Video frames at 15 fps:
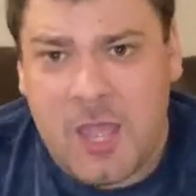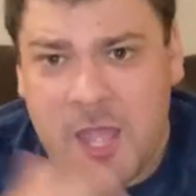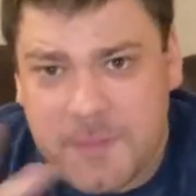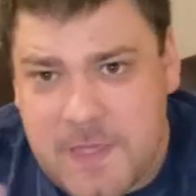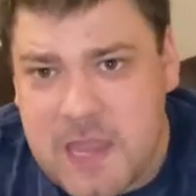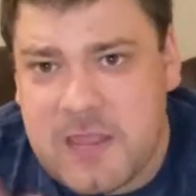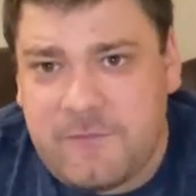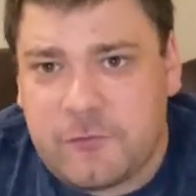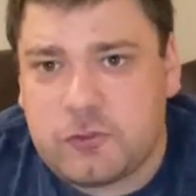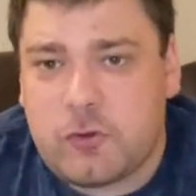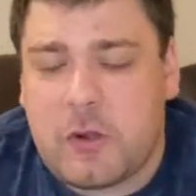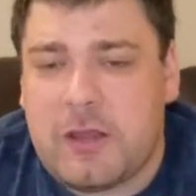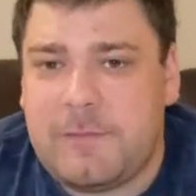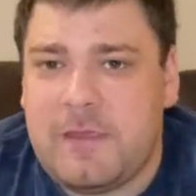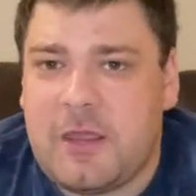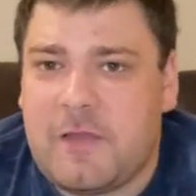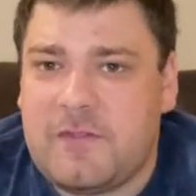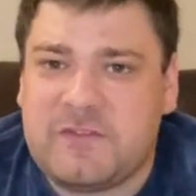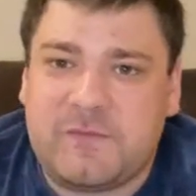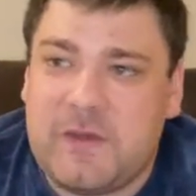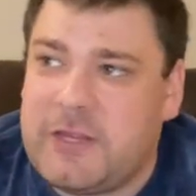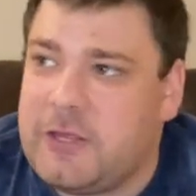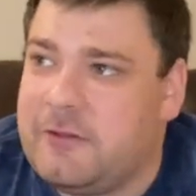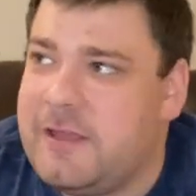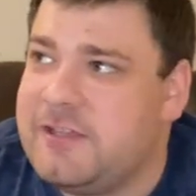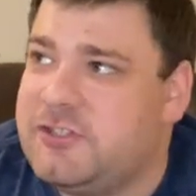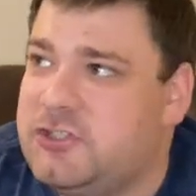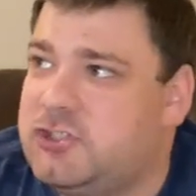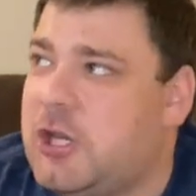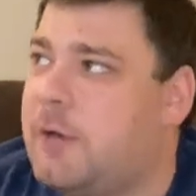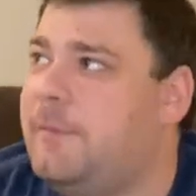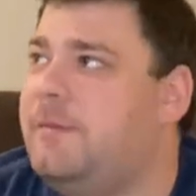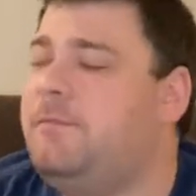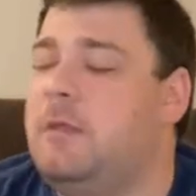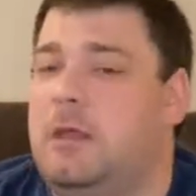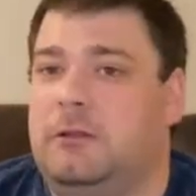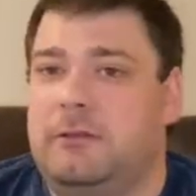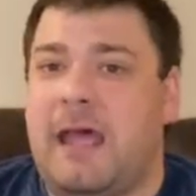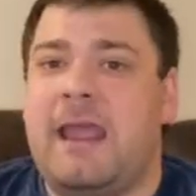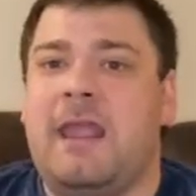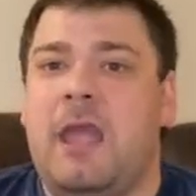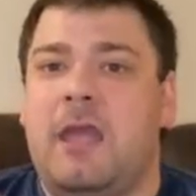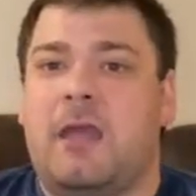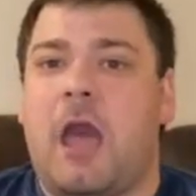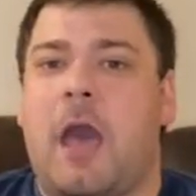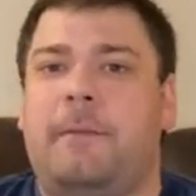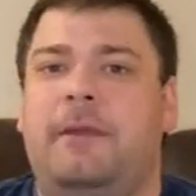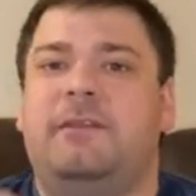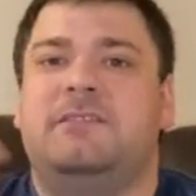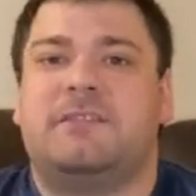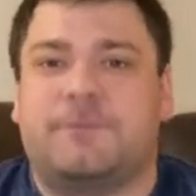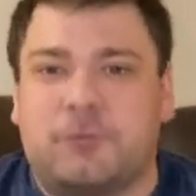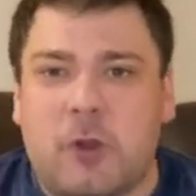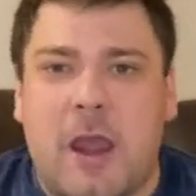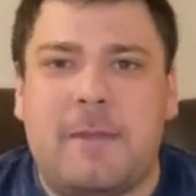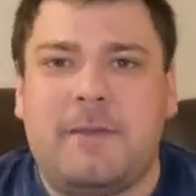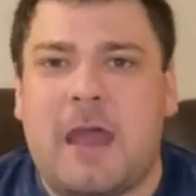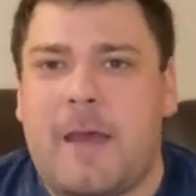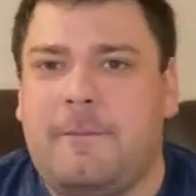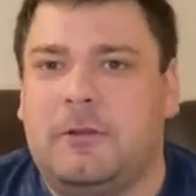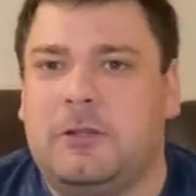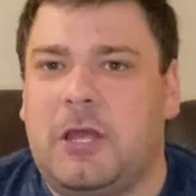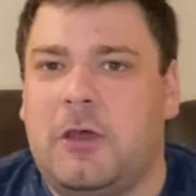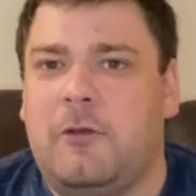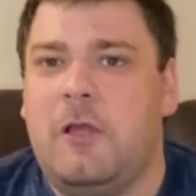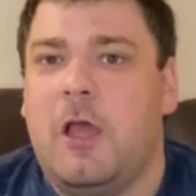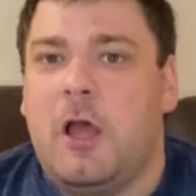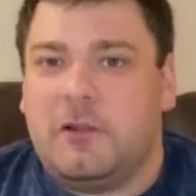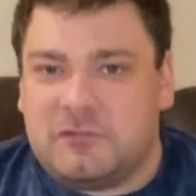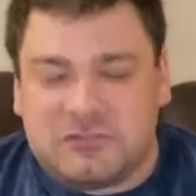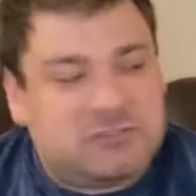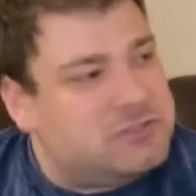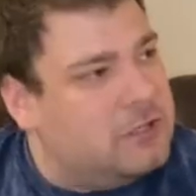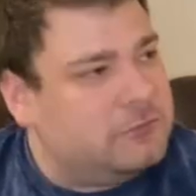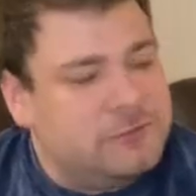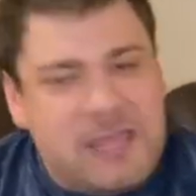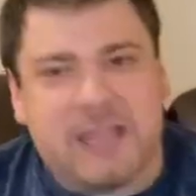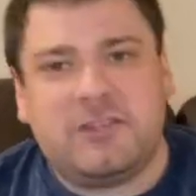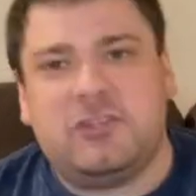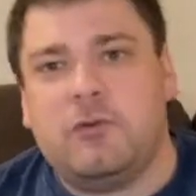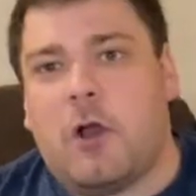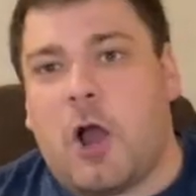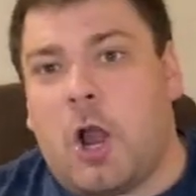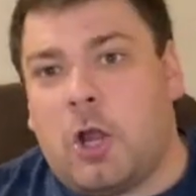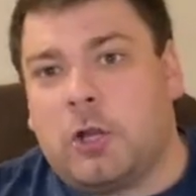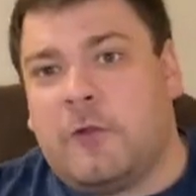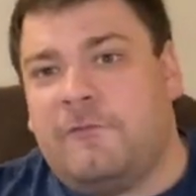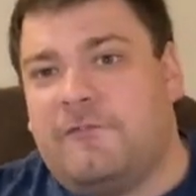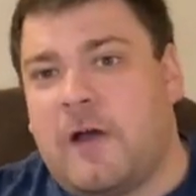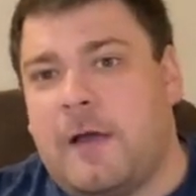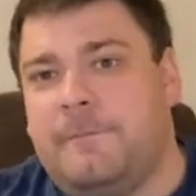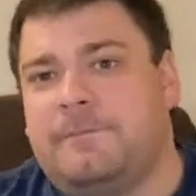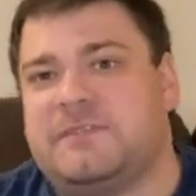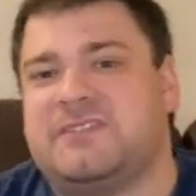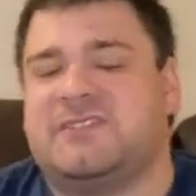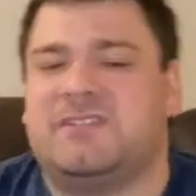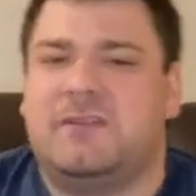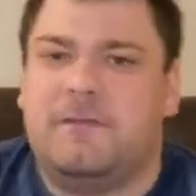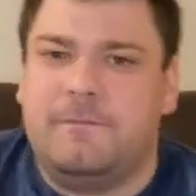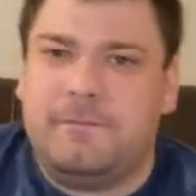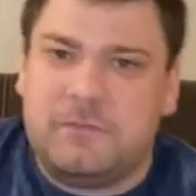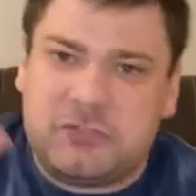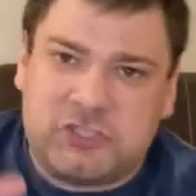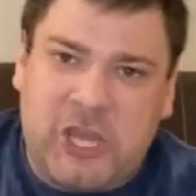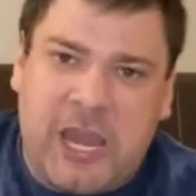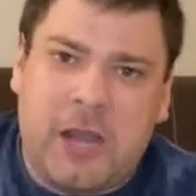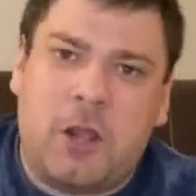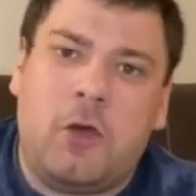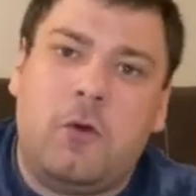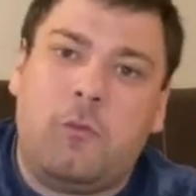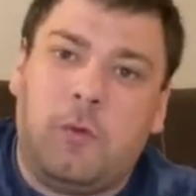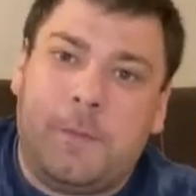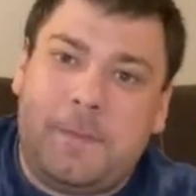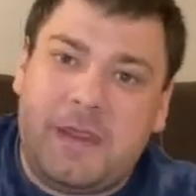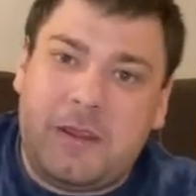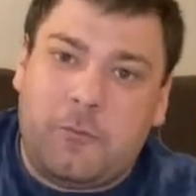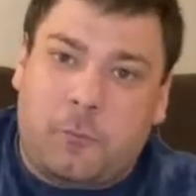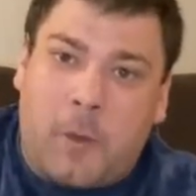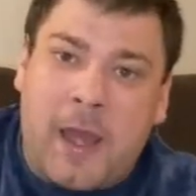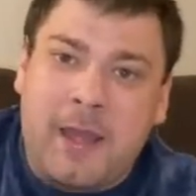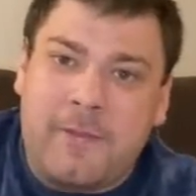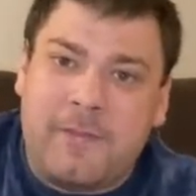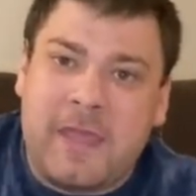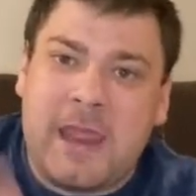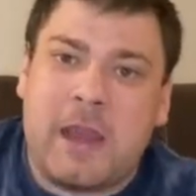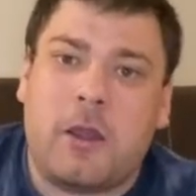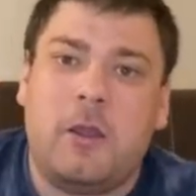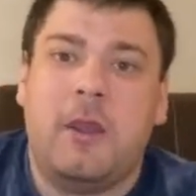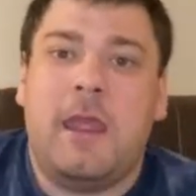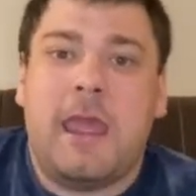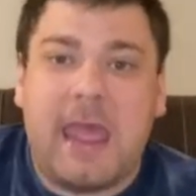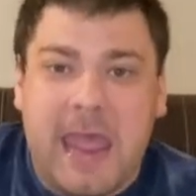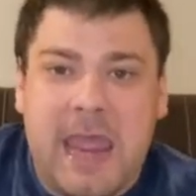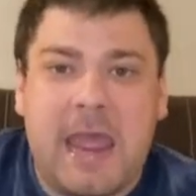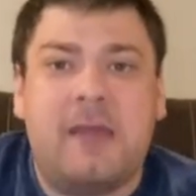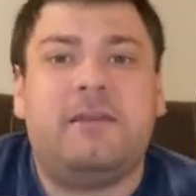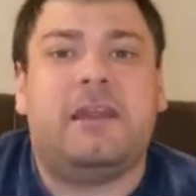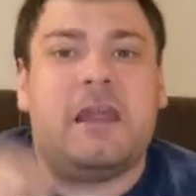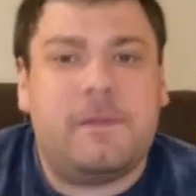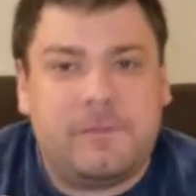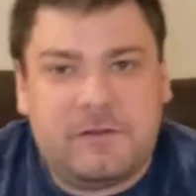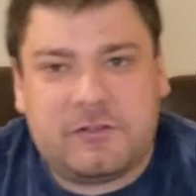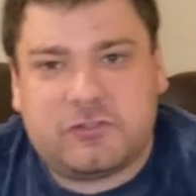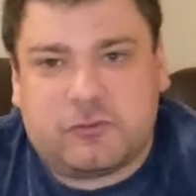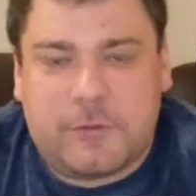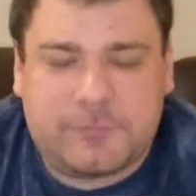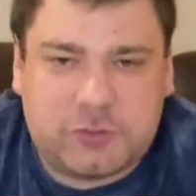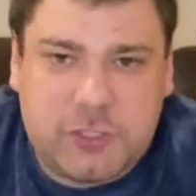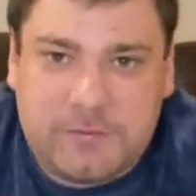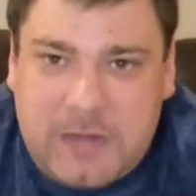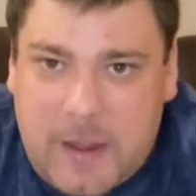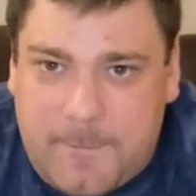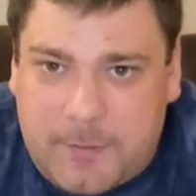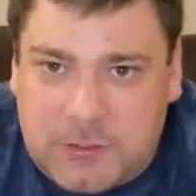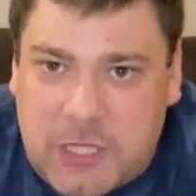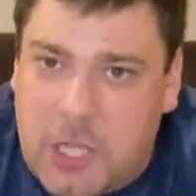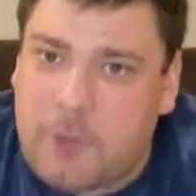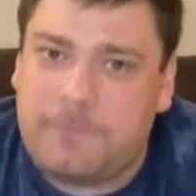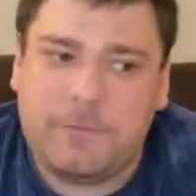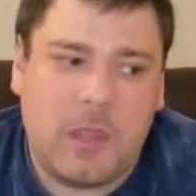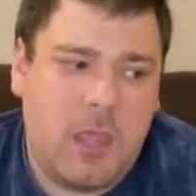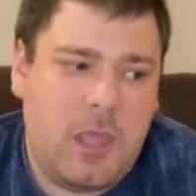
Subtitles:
Thank you for joining me on this video, ladies and gentlemen. Like, comment, subscribe down below. Link to Argofump's channel would be right there and in the description down below.